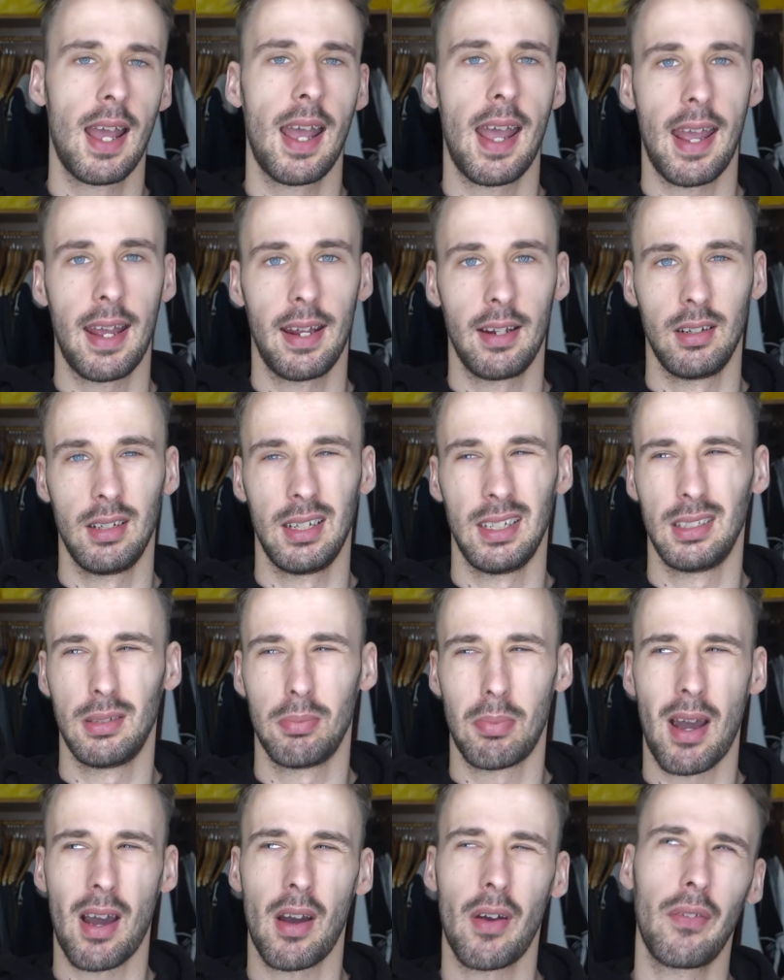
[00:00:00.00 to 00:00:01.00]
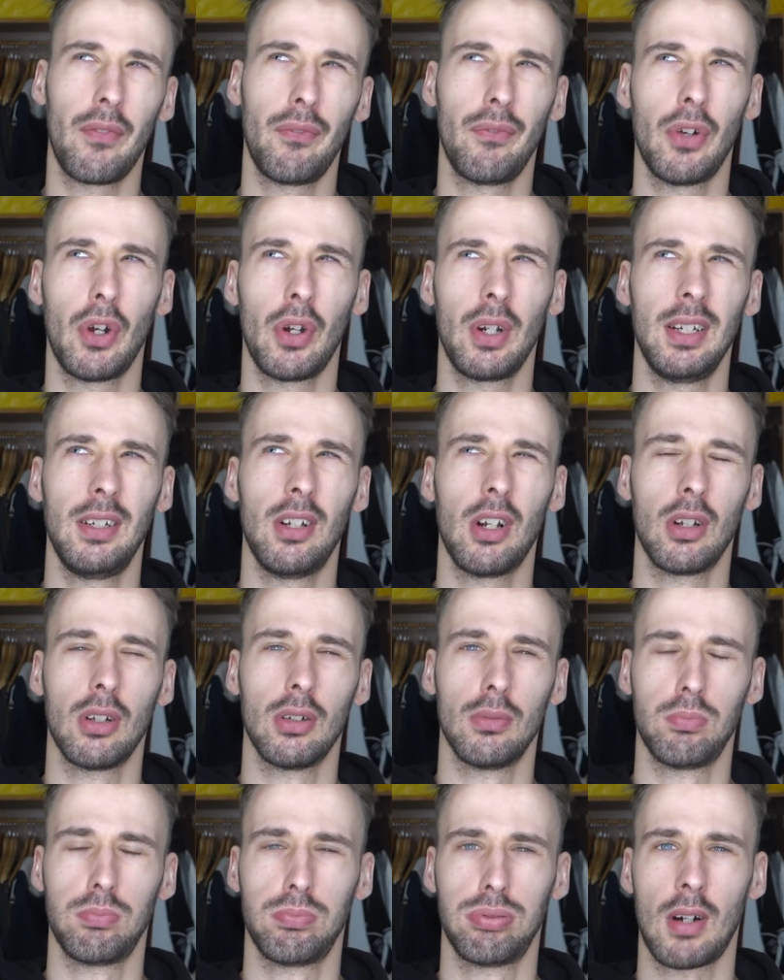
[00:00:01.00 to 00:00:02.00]
and it's about a
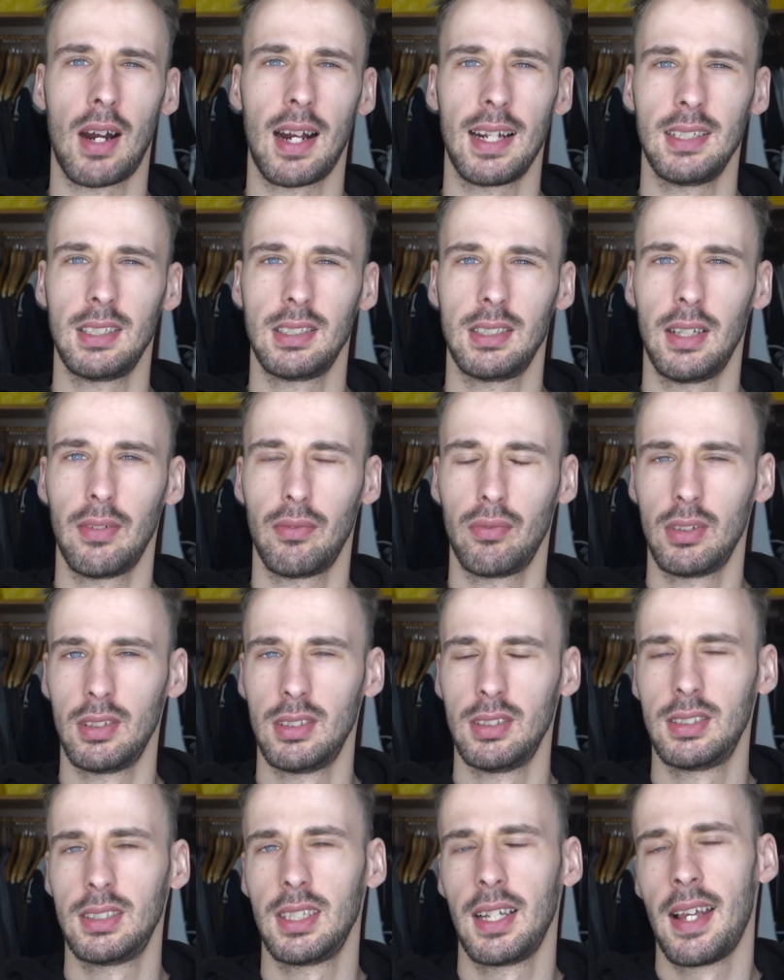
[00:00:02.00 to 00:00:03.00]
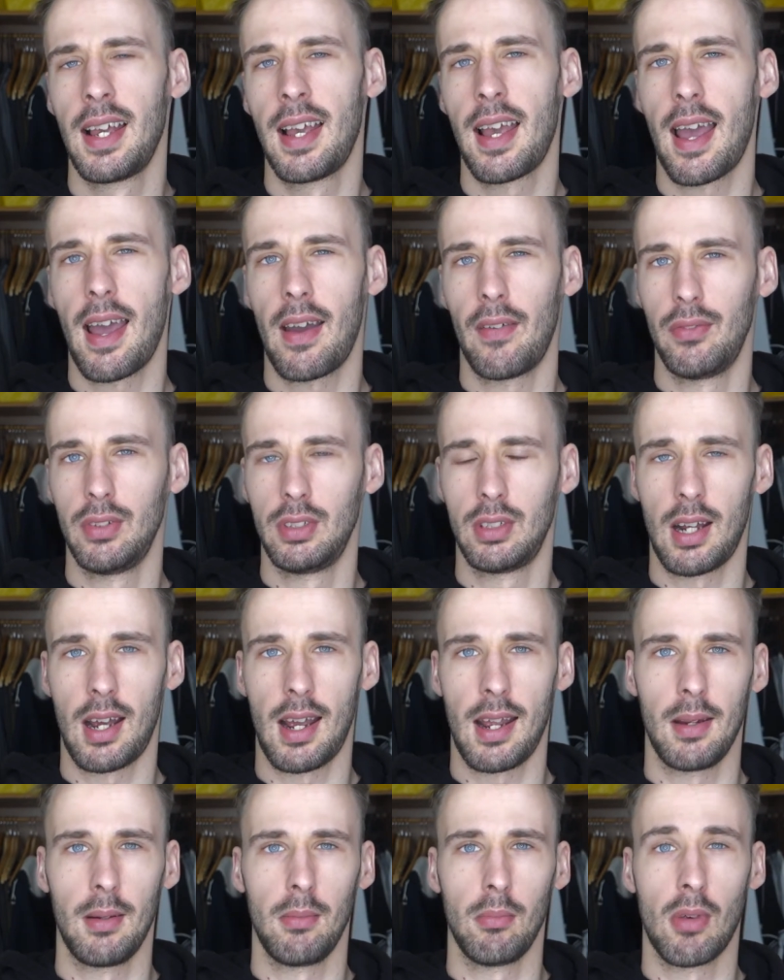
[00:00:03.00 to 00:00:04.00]
$30 price difference at the
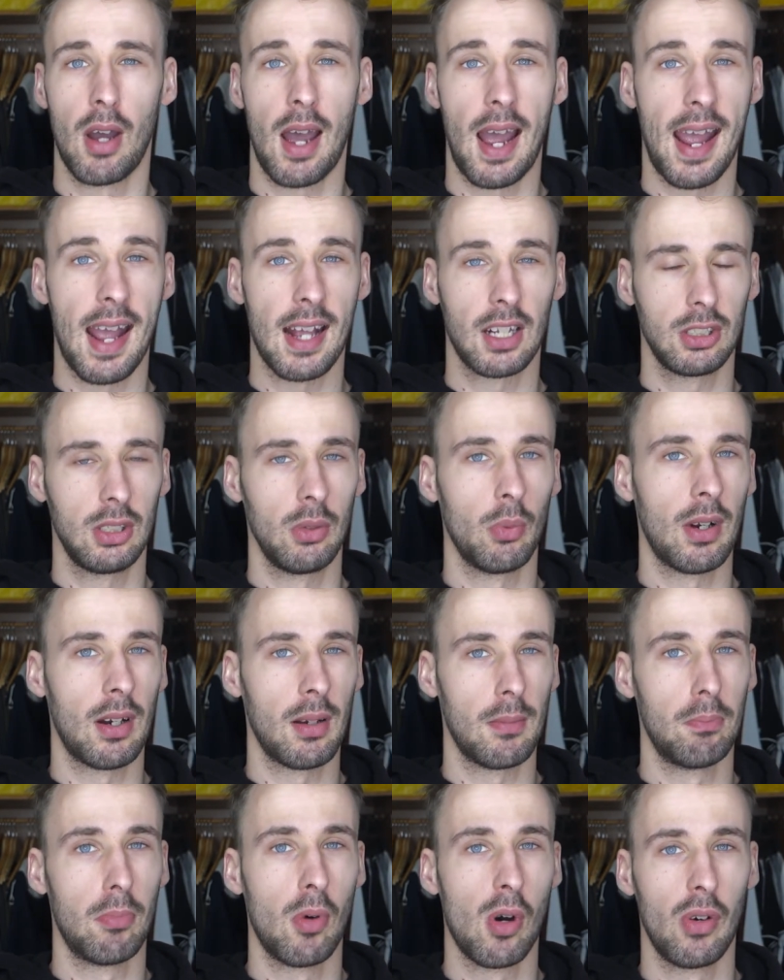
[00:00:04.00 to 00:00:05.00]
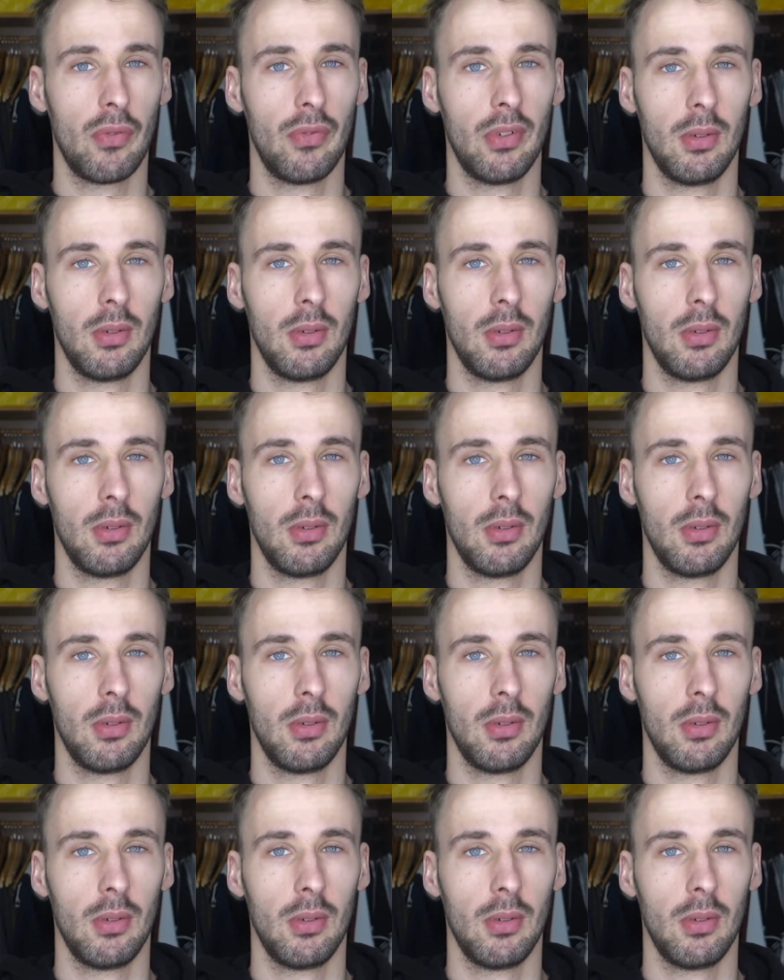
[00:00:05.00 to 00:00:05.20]
time I actually went and bought